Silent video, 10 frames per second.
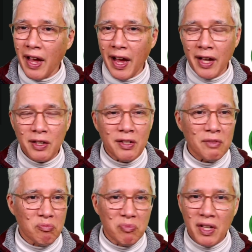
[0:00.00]
And
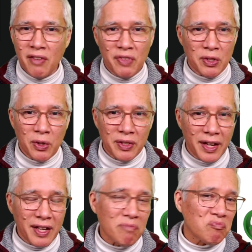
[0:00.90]
if you don't
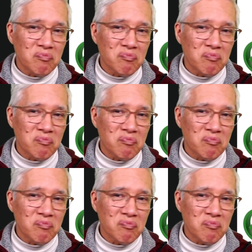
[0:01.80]
like it,